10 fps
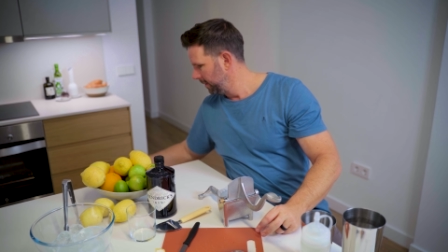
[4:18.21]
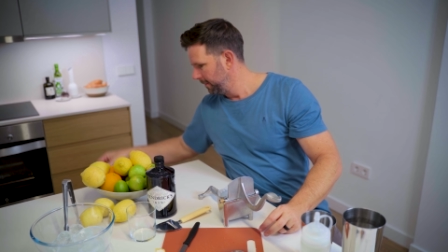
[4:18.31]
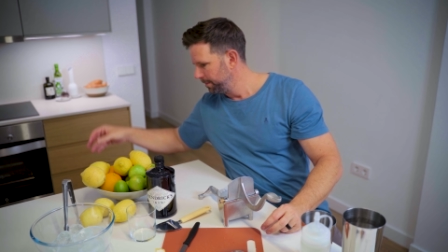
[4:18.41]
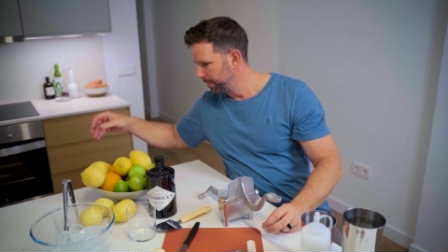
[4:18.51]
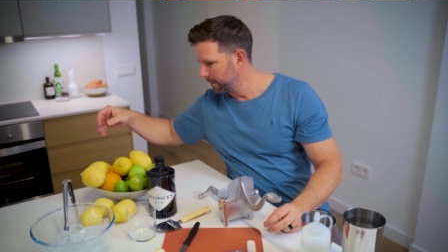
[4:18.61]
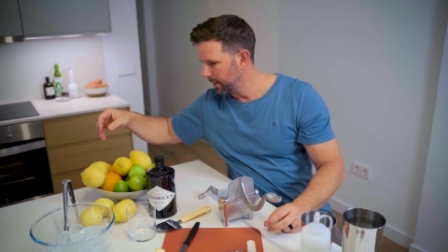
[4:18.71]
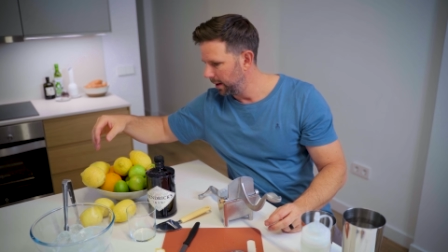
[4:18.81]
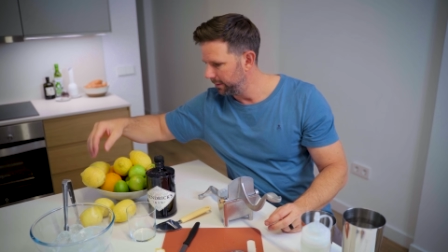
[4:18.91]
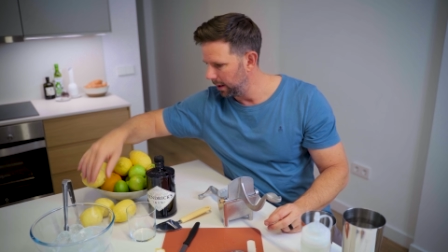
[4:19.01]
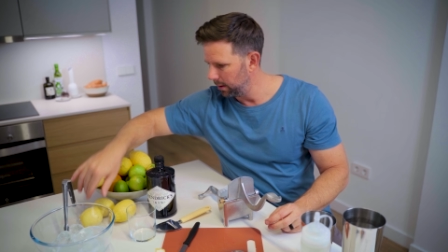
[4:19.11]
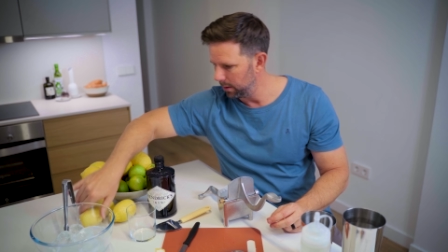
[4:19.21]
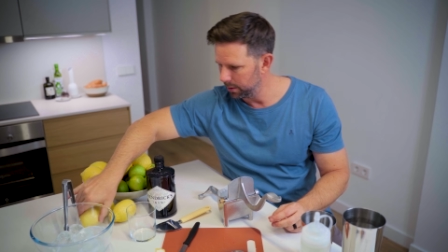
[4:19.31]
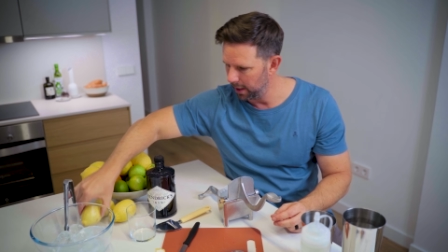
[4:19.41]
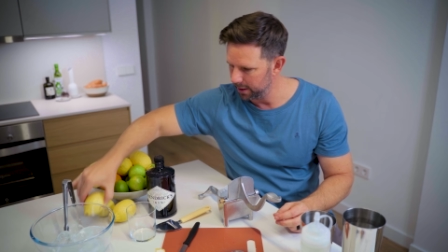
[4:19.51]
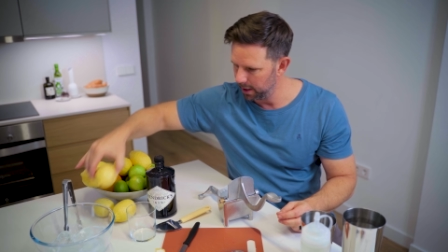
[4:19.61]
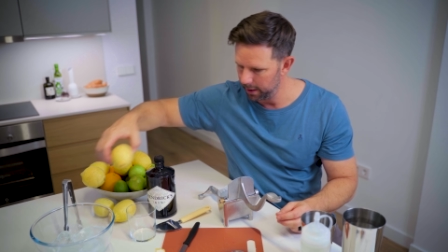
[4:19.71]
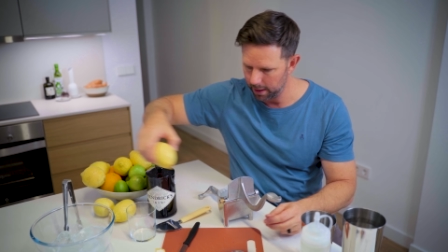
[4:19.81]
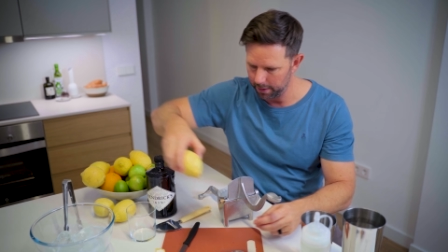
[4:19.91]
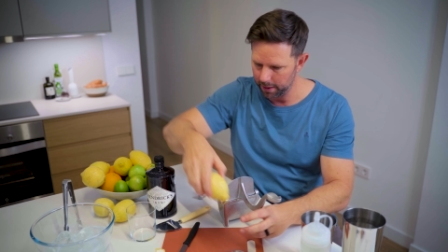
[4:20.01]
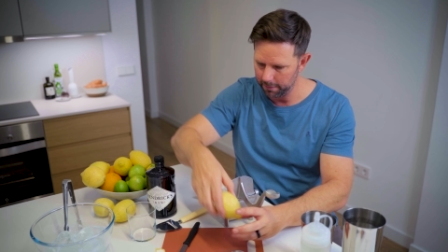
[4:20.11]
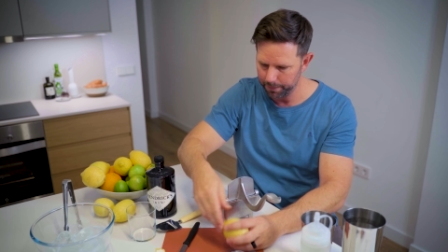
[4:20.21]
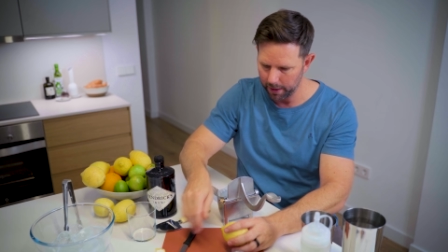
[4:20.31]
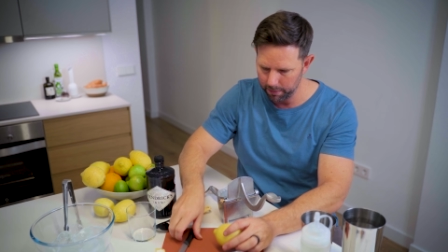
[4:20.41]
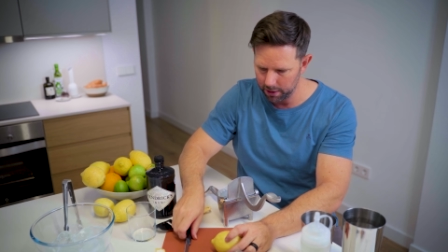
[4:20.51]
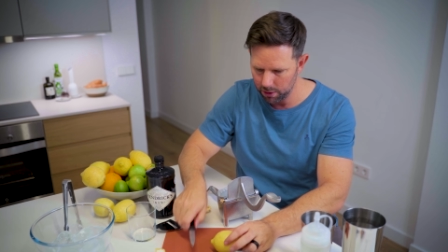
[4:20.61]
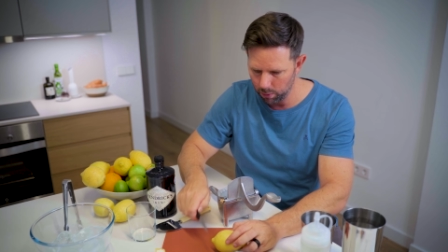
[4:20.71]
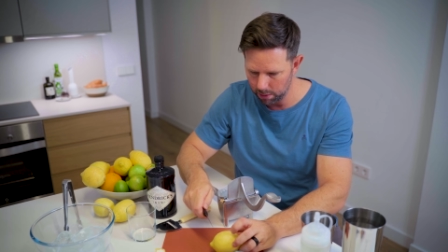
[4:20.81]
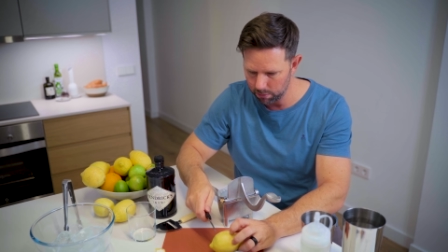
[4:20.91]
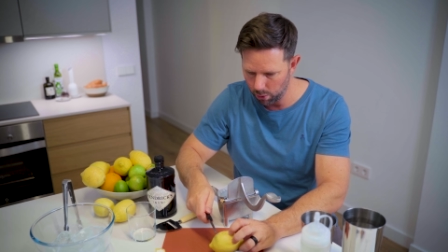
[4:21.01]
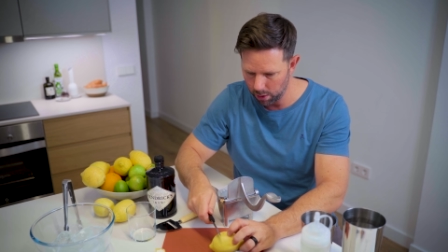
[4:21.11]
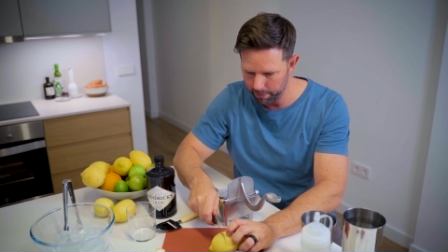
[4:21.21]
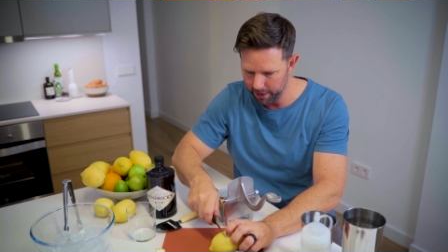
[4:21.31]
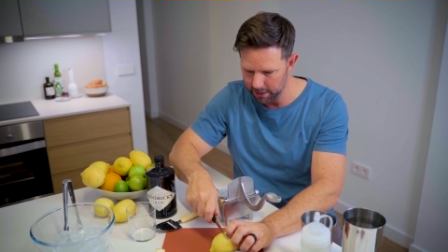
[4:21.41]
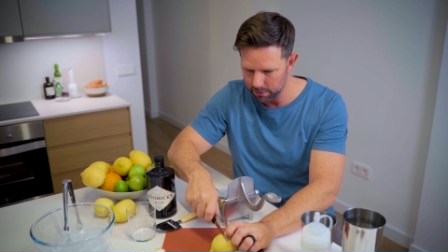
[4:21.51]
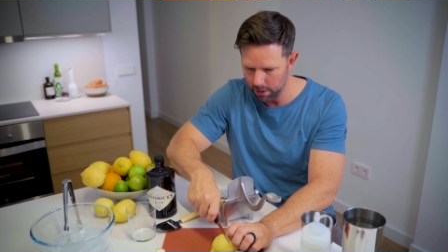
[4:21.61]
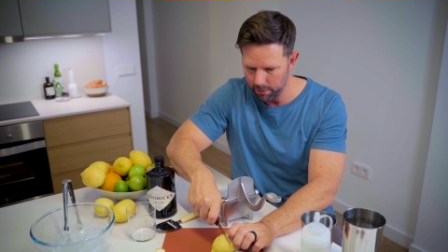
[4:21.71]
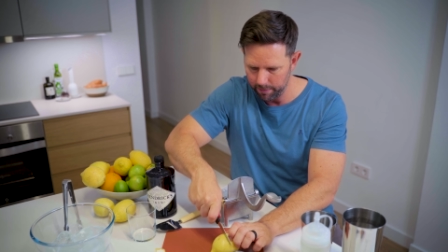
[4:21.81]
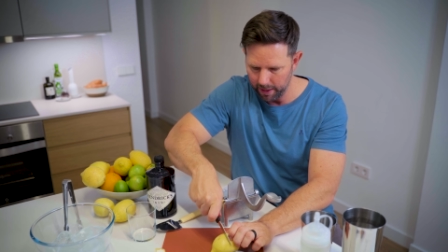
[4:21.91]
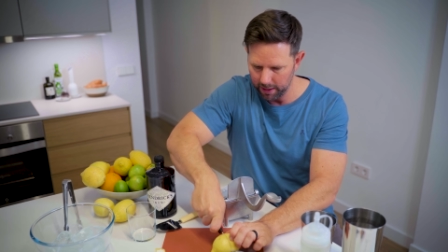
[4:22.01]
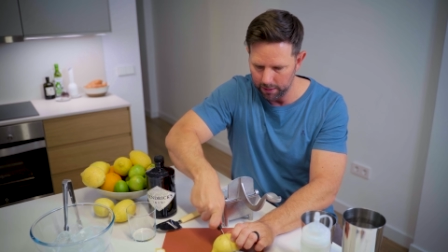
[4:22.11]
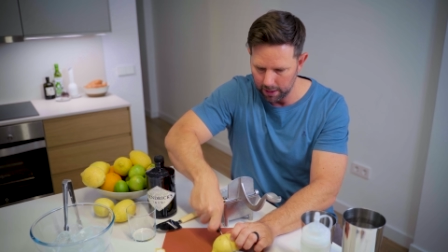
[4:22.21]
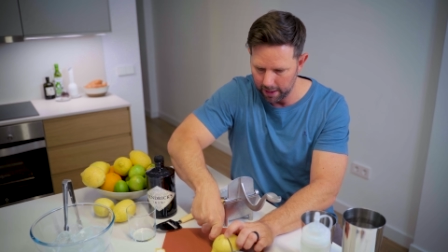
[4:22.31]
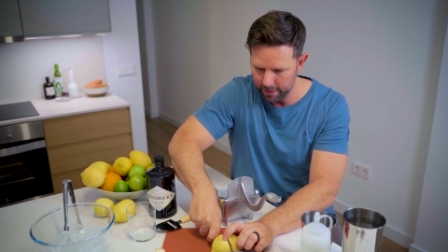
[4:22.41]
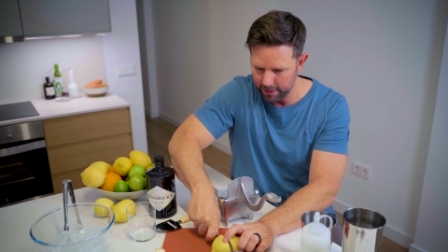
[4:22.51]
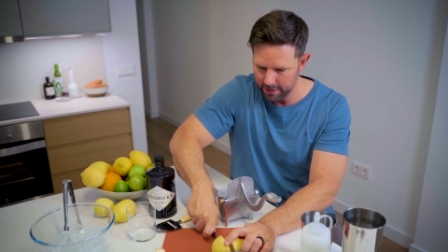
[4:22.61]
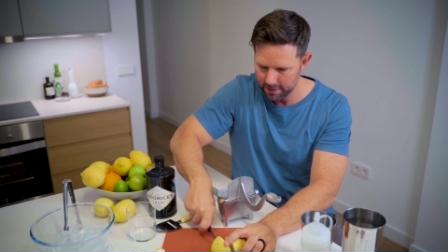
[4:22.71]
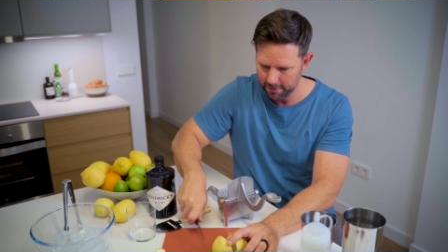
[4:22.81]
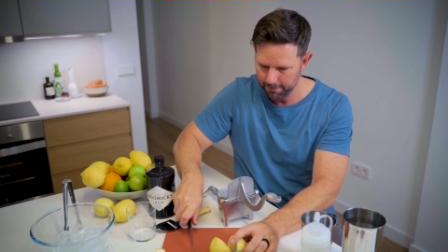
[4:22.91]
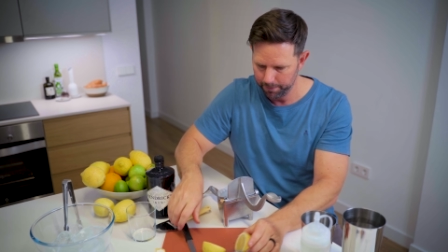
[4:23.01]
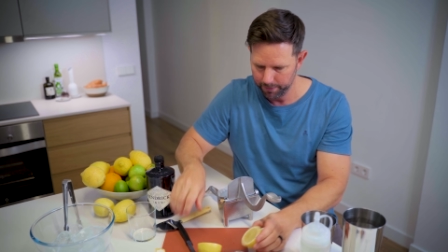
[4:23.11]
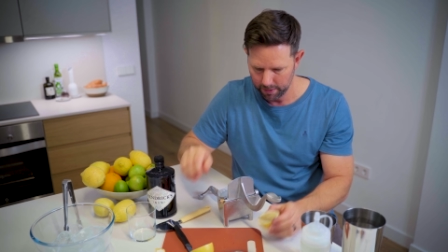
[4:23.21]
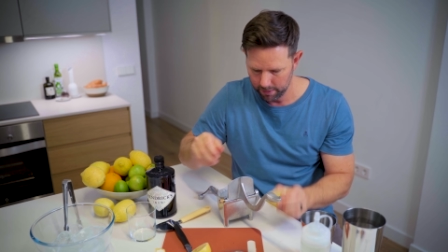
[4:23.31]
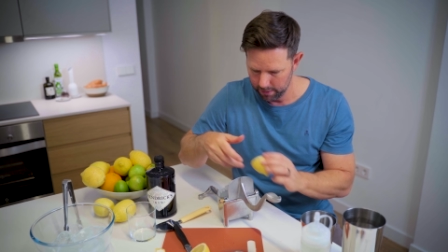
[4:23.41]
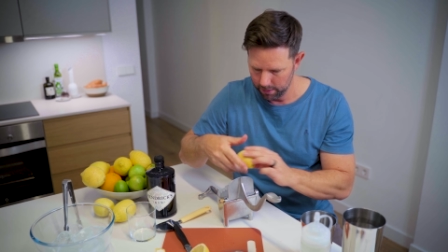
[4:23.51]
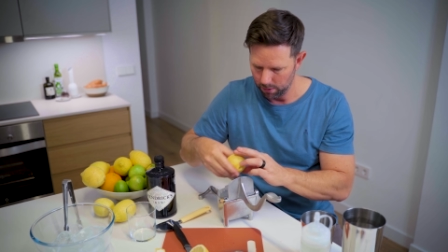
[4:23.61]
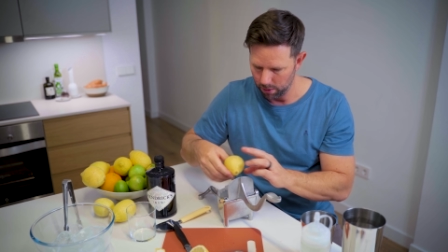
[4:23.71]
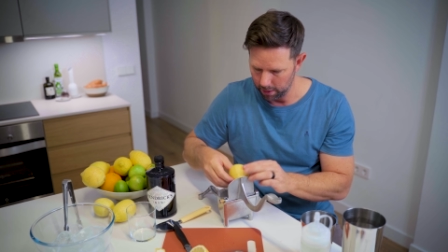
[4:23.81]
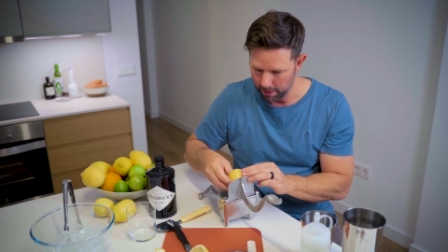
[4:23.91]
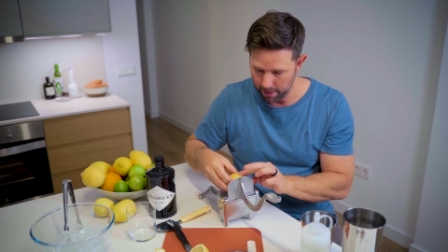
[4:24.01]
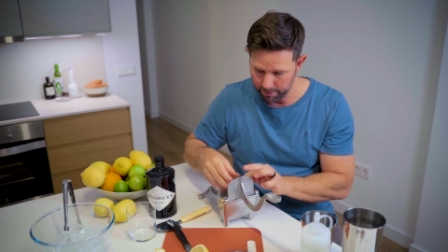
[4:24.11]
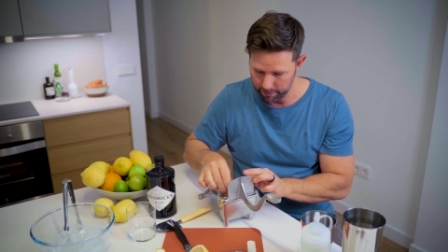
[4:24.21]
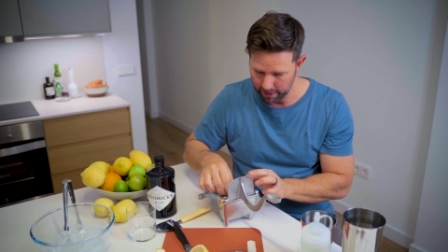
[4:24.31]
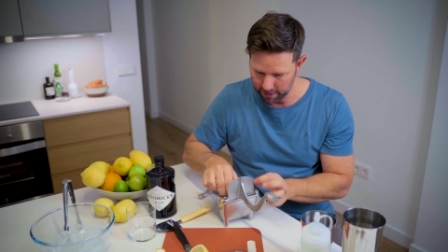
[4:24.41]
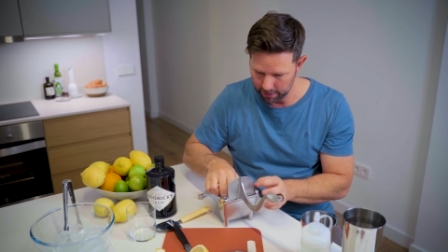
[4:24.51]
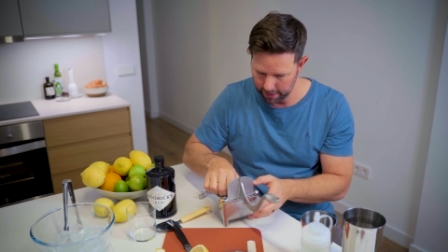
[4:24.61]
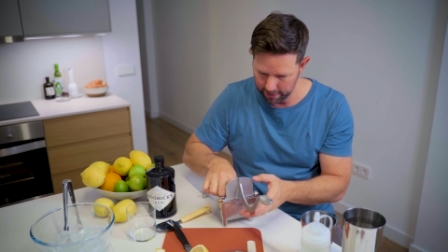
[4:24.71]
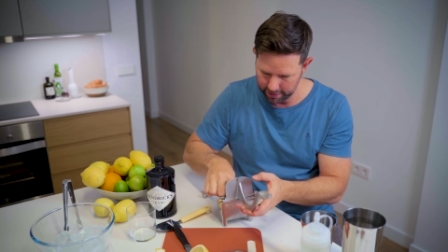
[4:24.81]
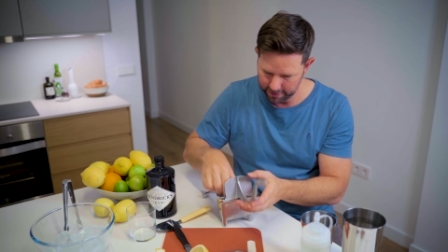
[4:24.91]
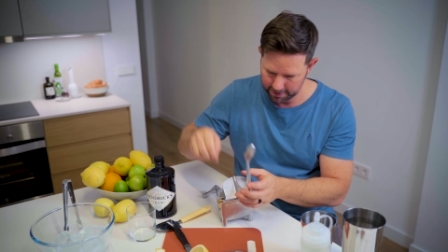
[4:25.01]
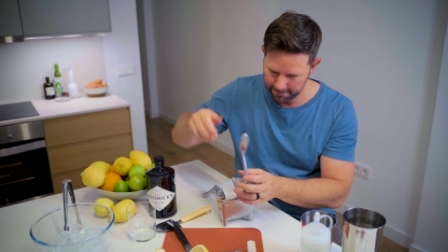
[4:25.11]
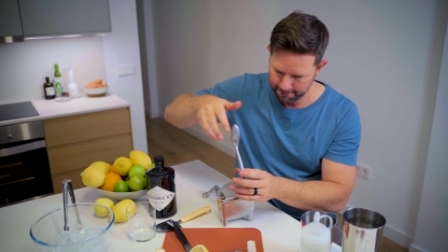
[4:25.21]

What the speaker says: We've got a little trash can down there. I'm gonna do one more because we're gonna be making a lot of these, or I might be making a lot of these